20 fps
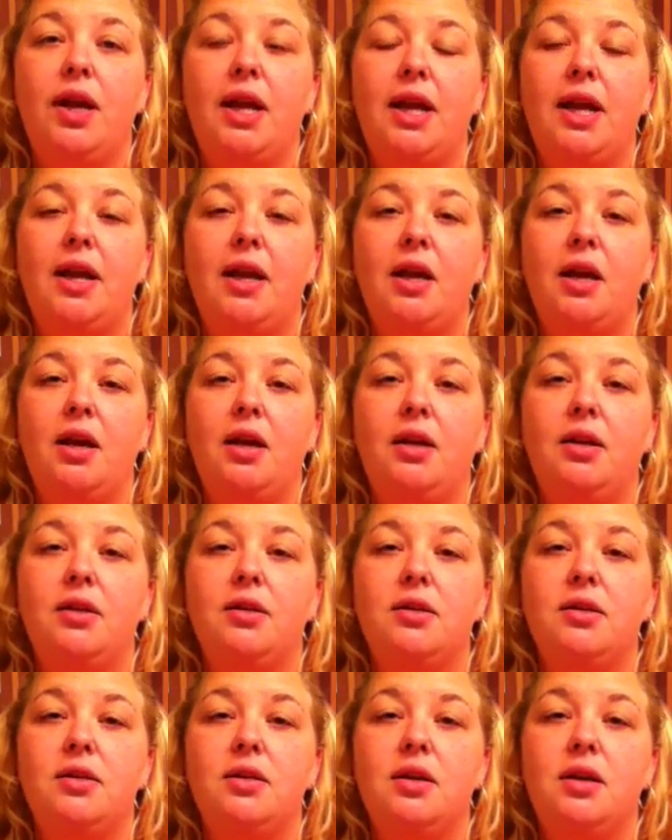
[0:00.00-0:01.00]

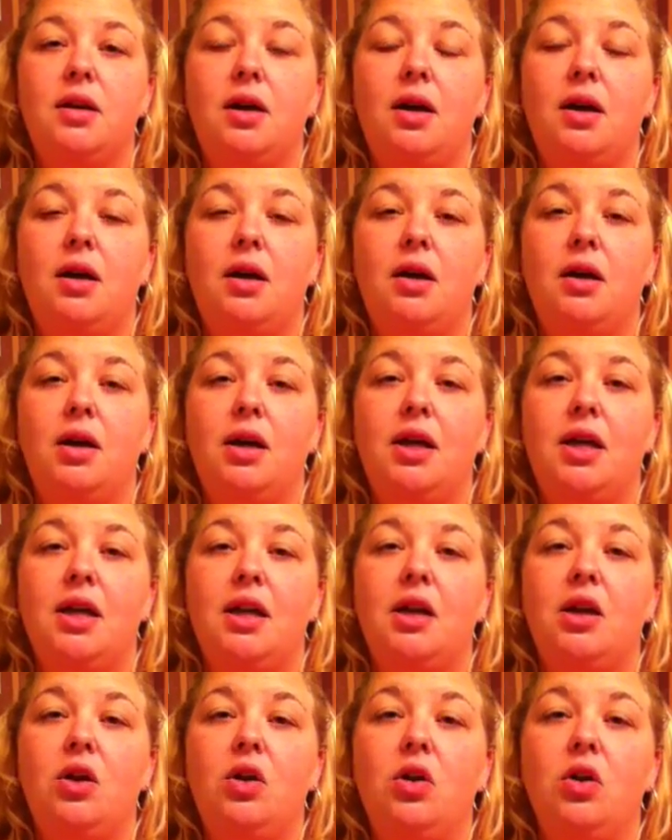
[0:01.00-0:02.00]
and
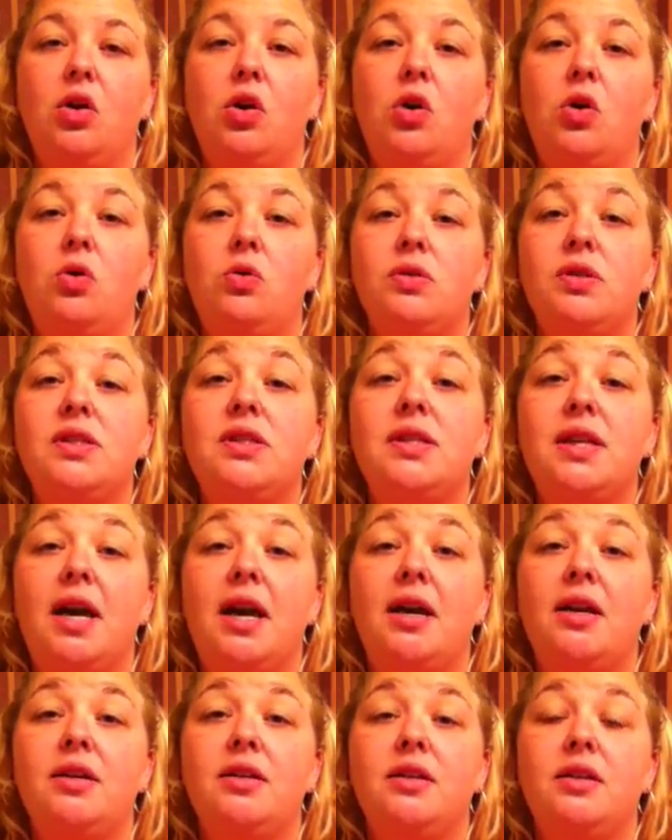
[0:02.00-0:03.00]
getting her goals
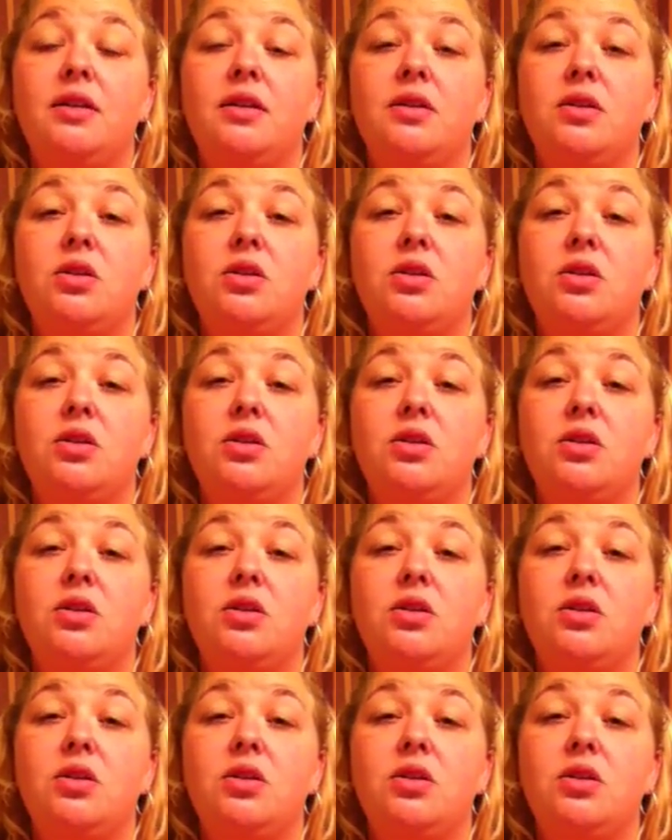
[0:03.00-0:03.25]
set,